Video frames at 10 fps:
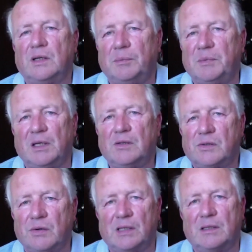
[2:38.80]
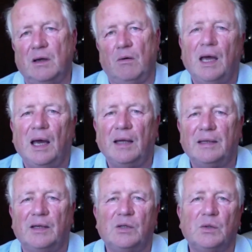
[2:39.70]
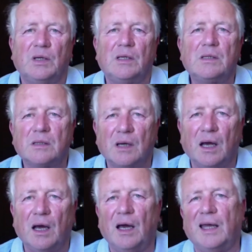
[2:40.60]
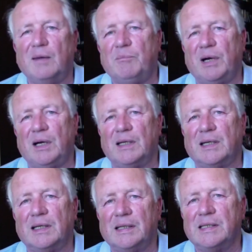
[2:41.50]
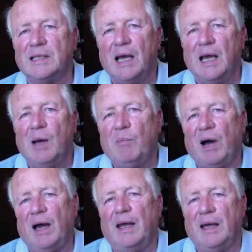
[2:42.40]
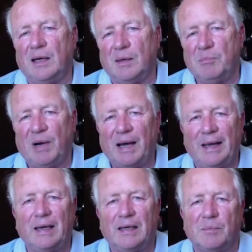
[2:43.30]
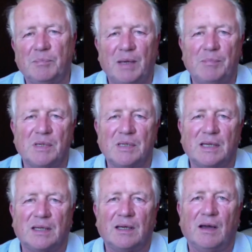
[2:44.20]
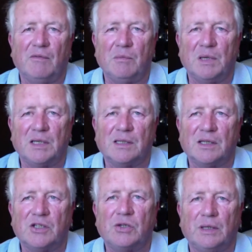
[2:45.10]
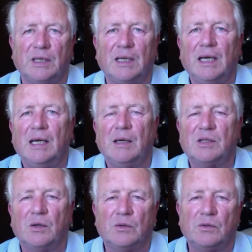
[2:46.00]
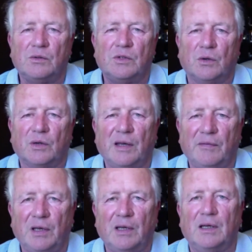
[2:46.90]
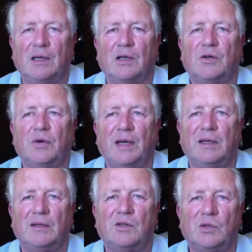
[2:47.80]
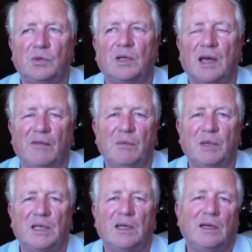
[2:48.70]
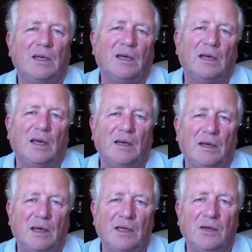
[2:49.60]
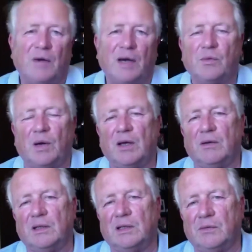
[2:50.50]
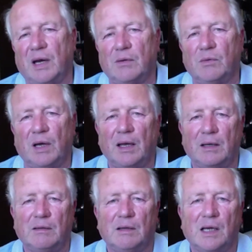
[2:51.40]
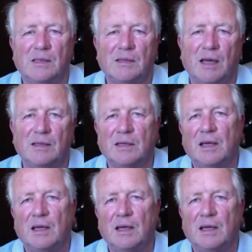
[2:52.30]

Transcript: keep the interest rates low. And they do it in part, at least, by buying the papers that the government is issuing, so giving credit to the government in an indirect way and a direct way. In the United States,